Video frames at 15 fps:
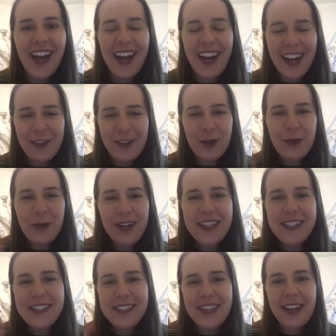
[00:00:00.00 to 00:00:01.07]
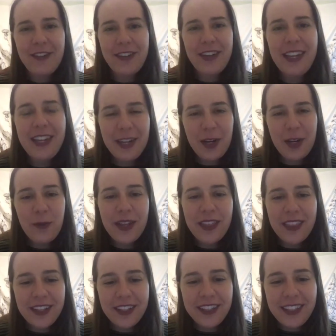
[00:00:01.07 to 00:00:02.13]
Hi everyone, Stephanie here with
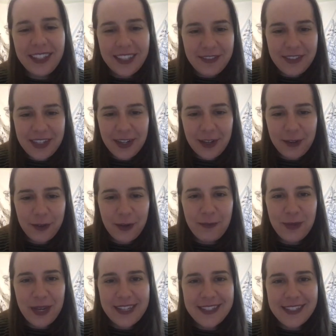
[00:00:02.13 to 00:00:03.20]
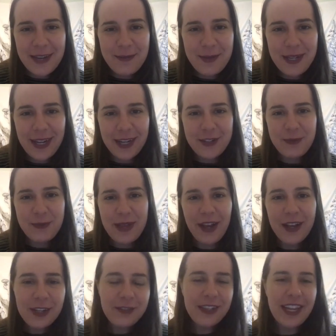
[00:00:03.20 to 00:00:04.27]
Olivia from Bay State Pediatric
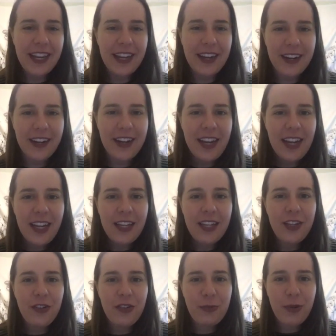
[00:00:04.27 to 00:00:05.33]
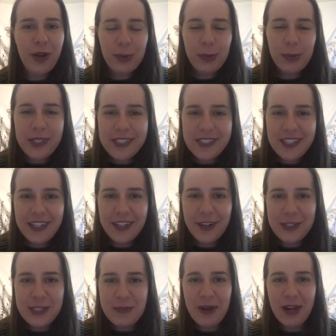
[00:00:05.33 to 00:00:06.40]
Palliative Care. You've probably seen our
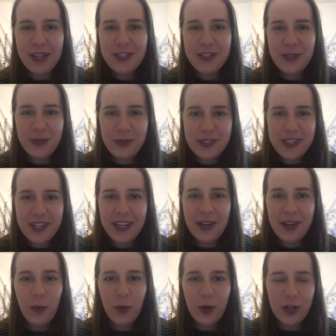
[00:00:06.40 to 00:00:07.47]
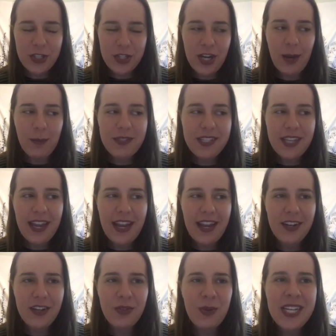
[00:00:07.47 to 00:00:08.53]
Tabata Tuesday workshops,
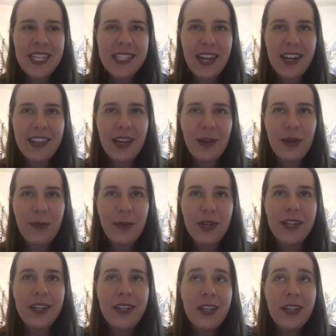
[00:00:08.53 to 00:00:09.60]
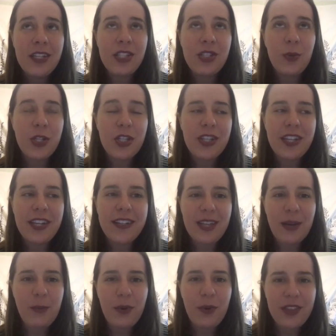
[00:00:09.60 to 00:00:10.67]
and we decided that we would switch things
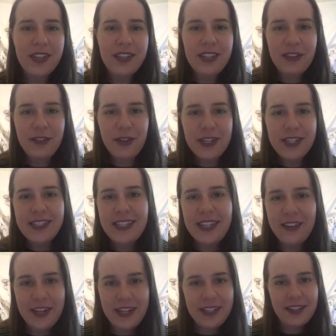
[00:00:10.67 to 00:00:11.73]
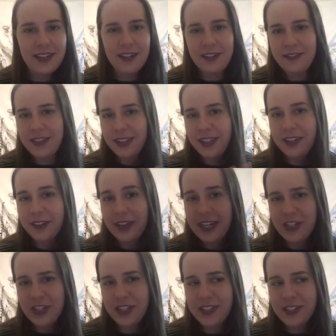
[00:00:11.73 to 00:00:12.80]
up with a different series of
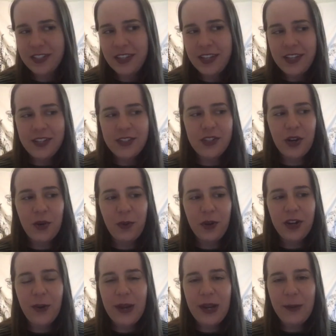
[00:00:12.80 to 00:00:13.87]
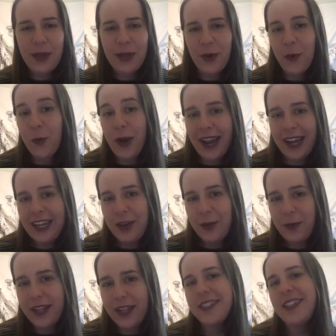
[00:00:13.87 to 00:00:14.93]
alliteration. So we're going with Whacky
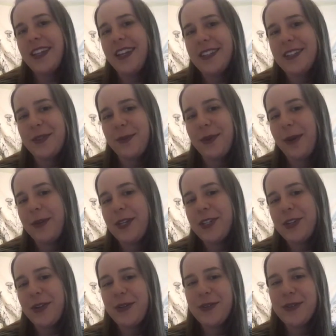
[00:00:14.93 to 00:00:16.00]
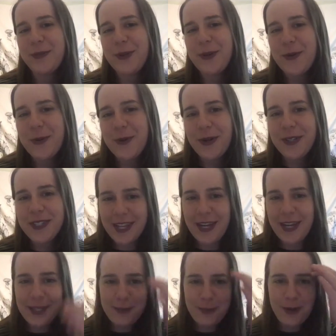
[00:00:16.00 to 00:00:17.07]
Wednesdays, where we show you some cool
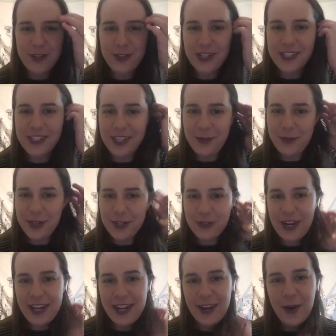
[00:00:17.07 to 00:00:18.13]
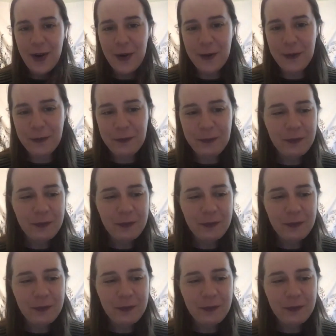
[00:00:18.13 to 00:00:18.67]
science projects that you can try at home.